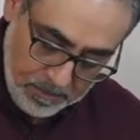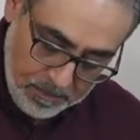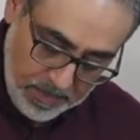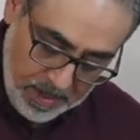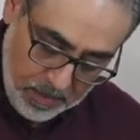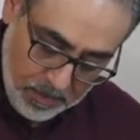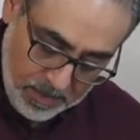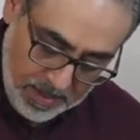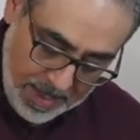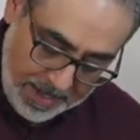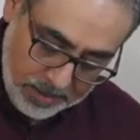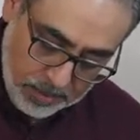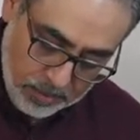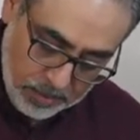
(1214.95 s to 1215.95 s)
Now what the
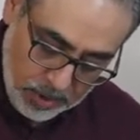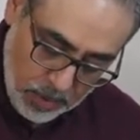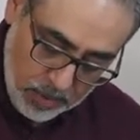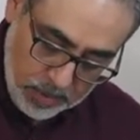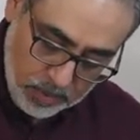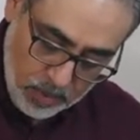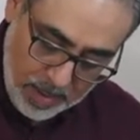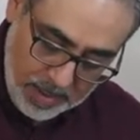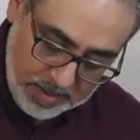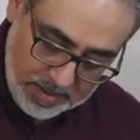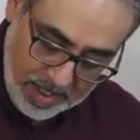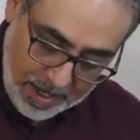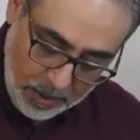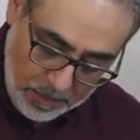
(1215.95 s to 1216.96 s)
eggs will do, as well
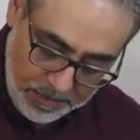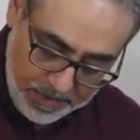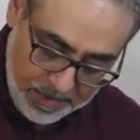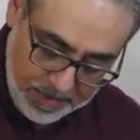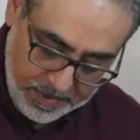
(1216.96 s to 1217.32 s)
as help